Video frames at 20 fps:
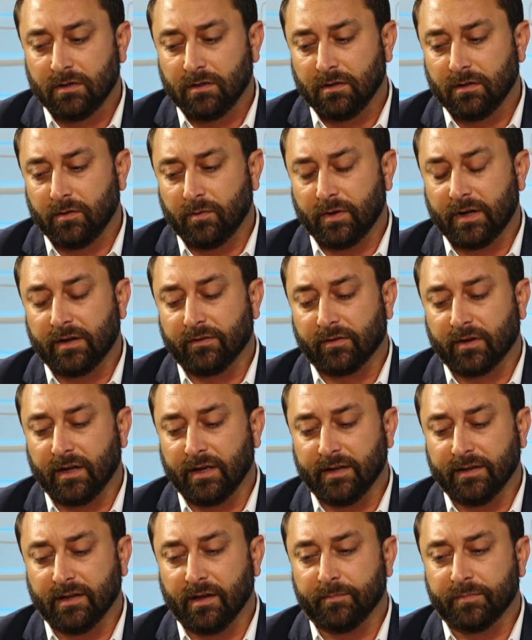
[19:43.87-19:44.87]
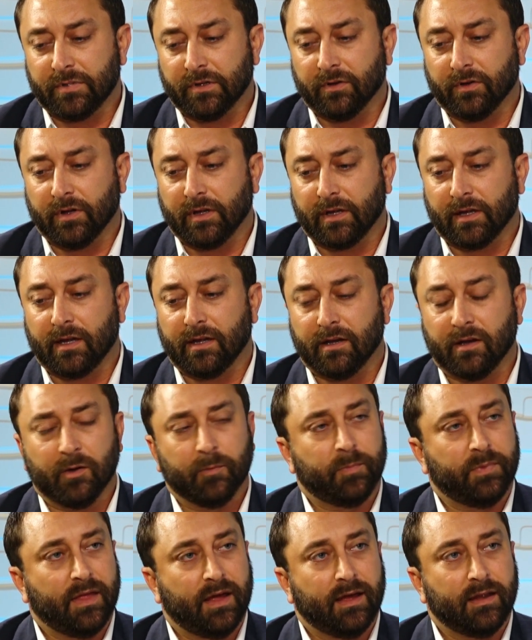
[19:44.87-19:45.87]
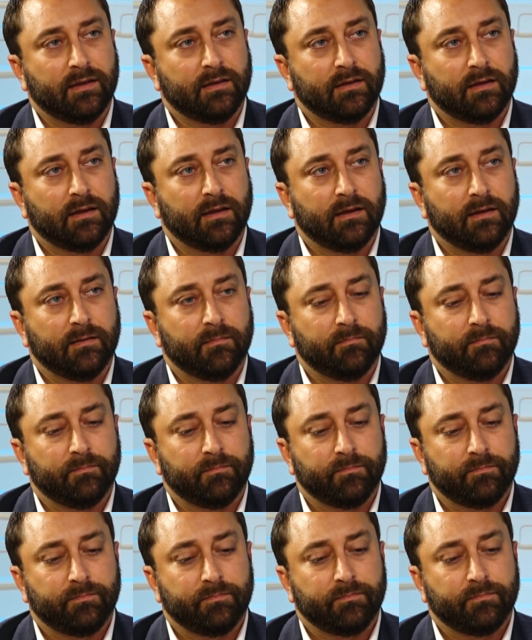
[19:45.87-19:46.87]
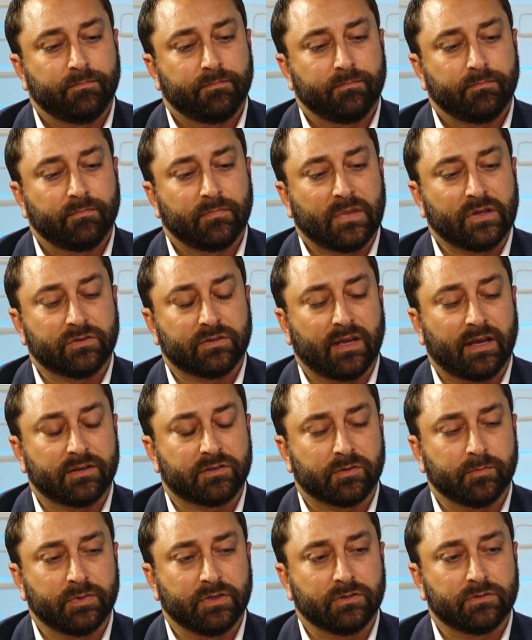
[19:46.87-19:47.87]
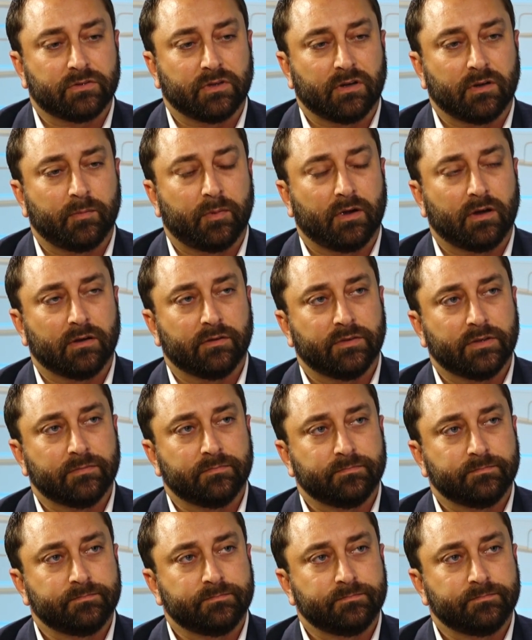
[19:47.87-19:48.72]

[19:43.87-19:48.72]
whatever I end up doing, I hope that those attributes are a part of it.